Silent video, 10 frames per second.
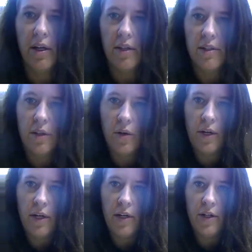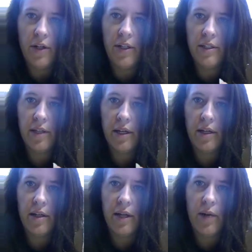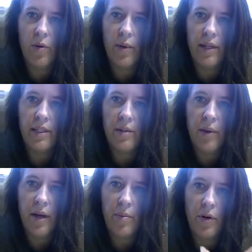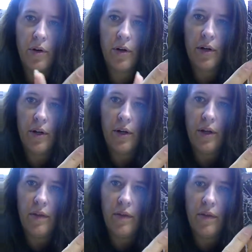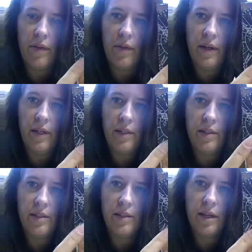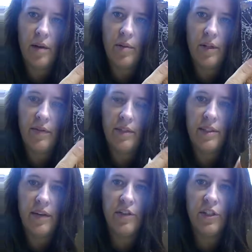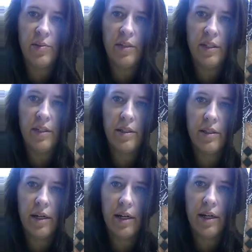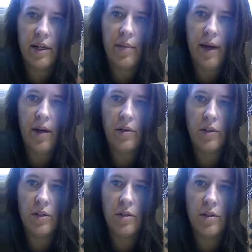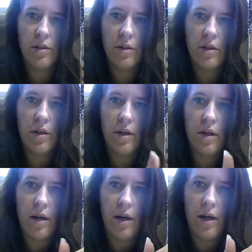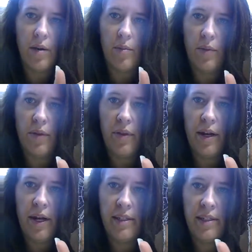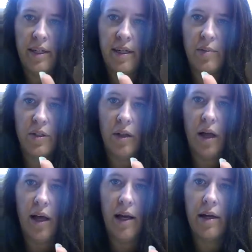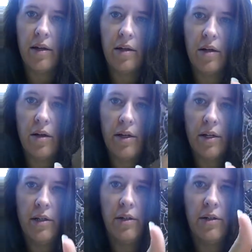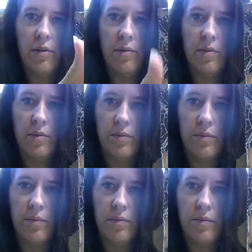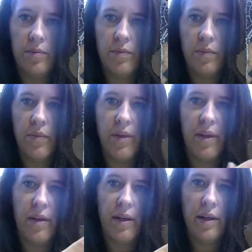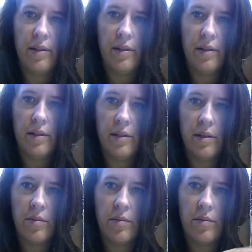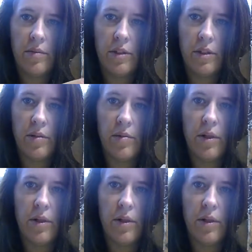So here is the Les Romantiques paper. This, I believe, is 7 Gypsies, and I cut them out. And then I stamped a lot on here. And then these, just some